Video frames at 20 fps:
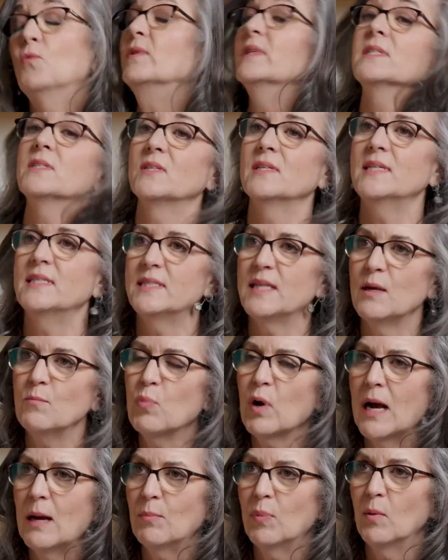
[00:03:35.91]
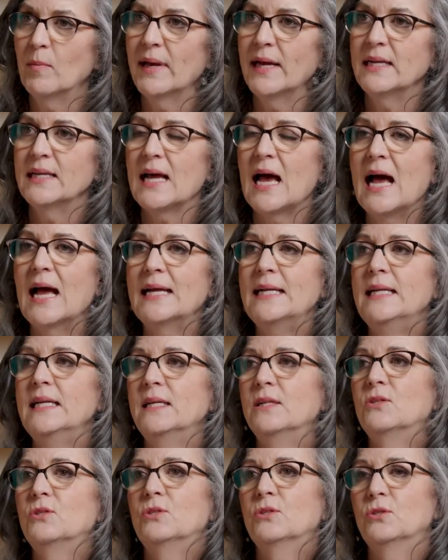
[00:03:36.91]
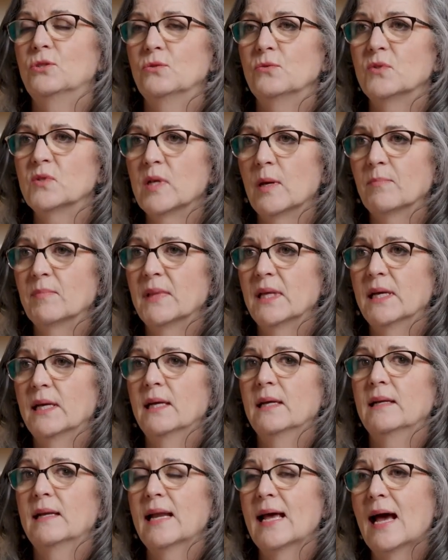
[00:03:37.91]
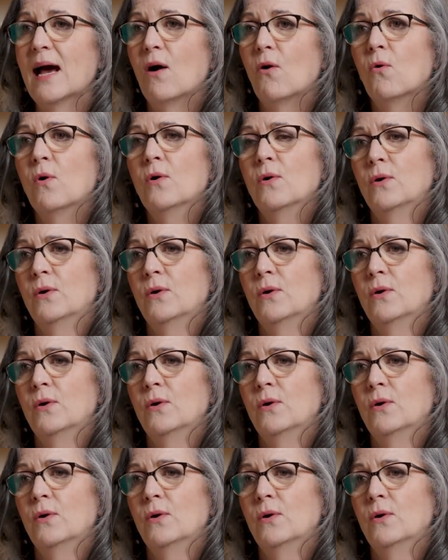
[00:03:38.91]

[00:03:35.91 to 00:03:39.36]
this is a problem and I need to do something now?